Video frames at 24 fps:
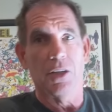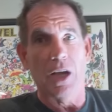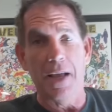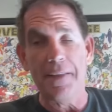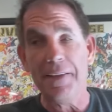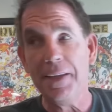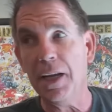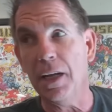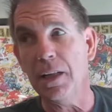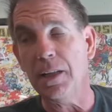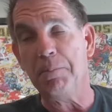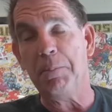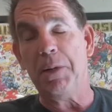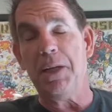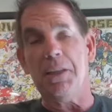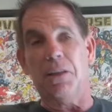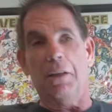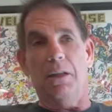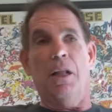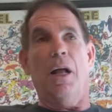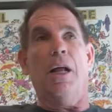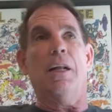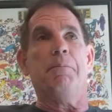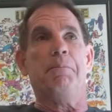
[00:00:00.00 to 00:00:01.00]
I think I made
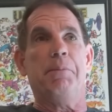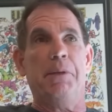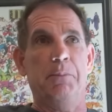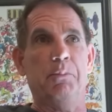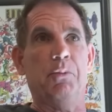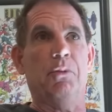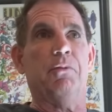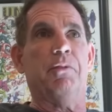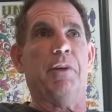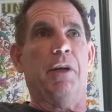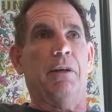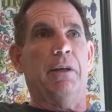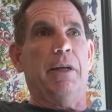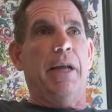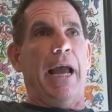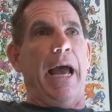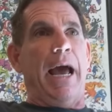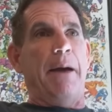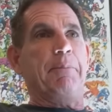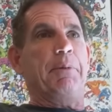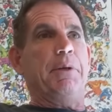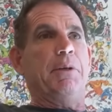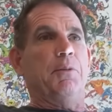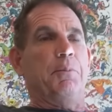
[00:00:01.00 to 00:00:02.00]
a lot of people very
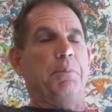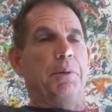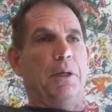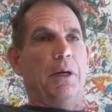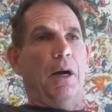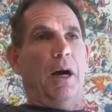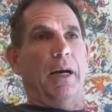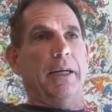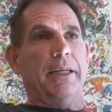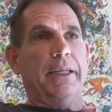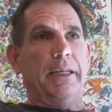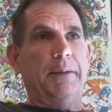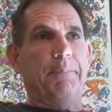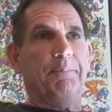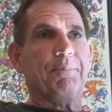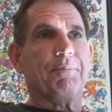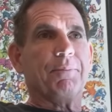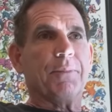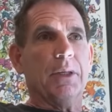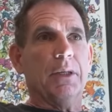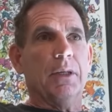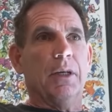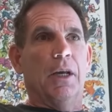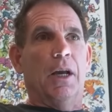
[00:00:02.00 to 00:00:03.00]
happy with Bukkake.
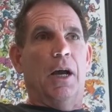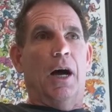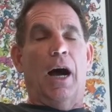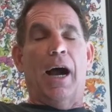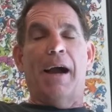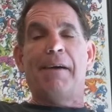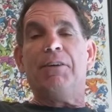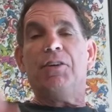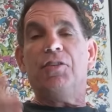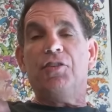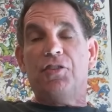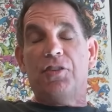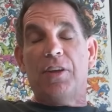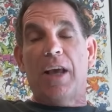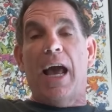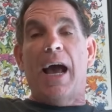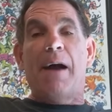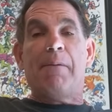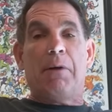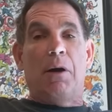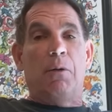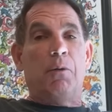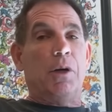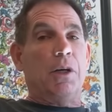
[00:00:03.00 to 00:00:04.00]
I was
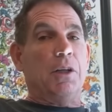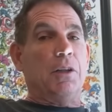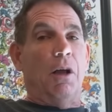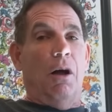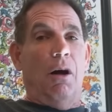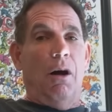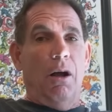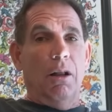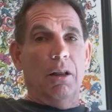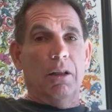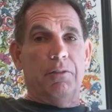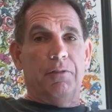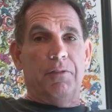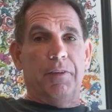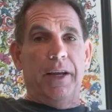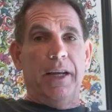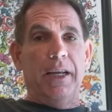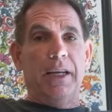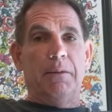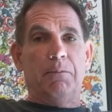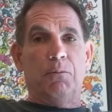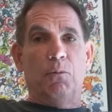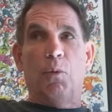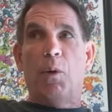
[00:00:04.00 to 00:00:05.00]
sad when I went in the Hall of
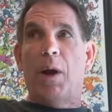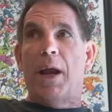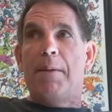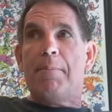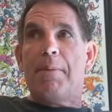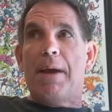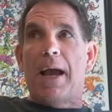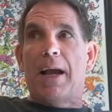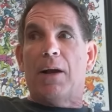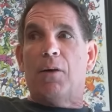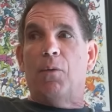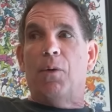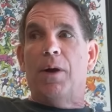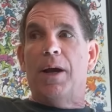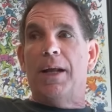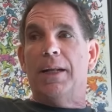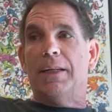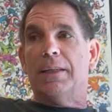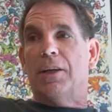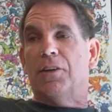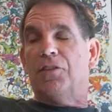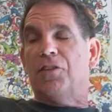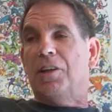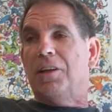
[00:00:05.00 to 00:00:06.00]
Fame way back
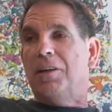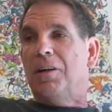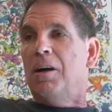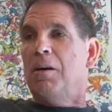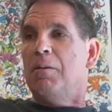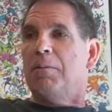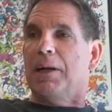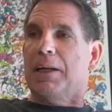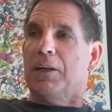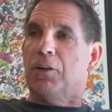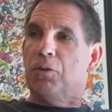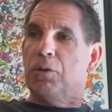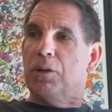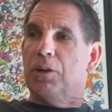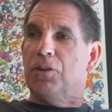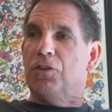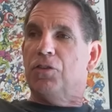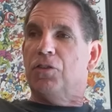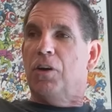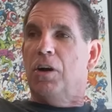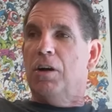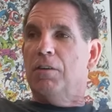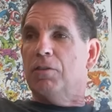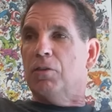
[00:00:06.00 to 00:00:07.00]
when because they oh, my
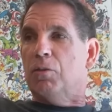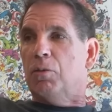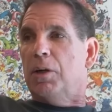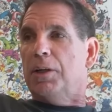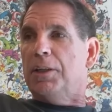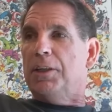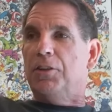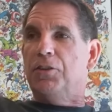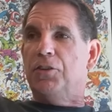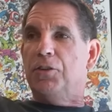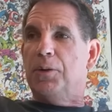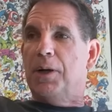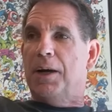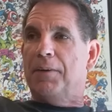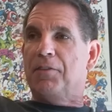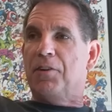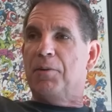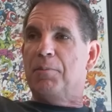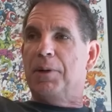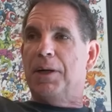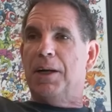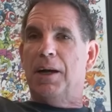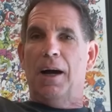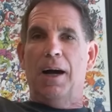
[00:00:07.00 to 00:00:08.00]
career's over. What do you do
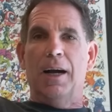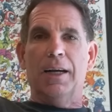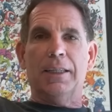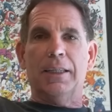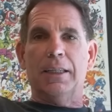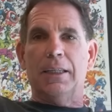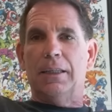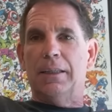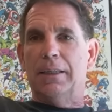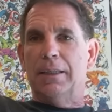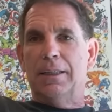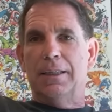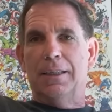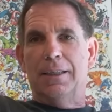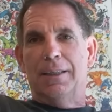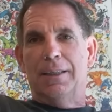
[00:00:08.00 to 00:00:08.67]
after Bukkake?